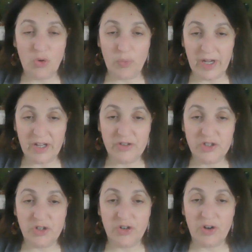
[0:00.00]

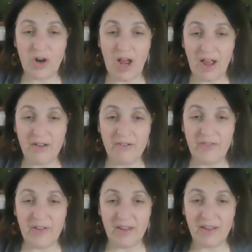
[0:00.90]
realtor of
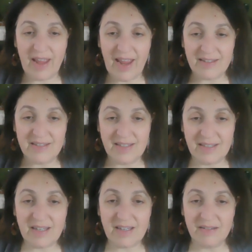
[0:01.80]

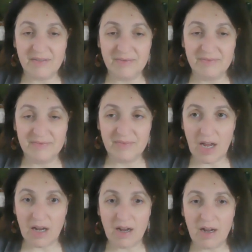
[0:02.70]

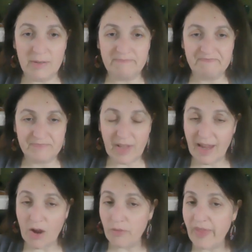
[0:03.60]
NC.com.
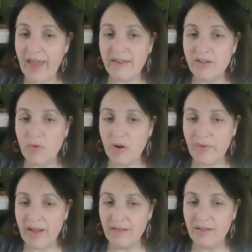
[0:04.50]
They own that
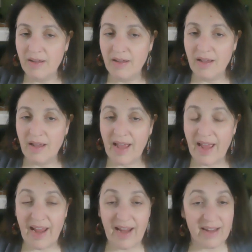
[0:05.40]
URL.
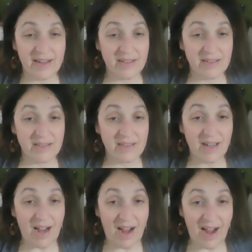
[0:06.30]
And
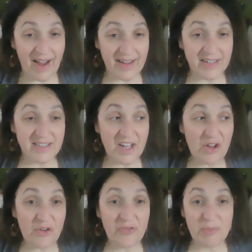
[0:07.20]
I can
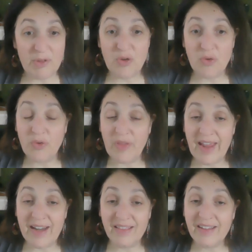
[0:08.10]
tell from the Google
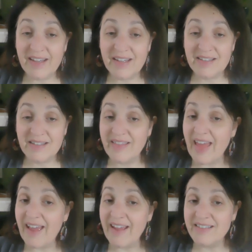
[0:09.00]
Analytics
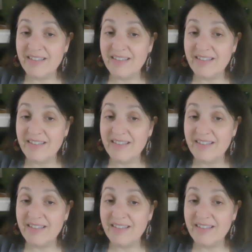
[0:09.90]
that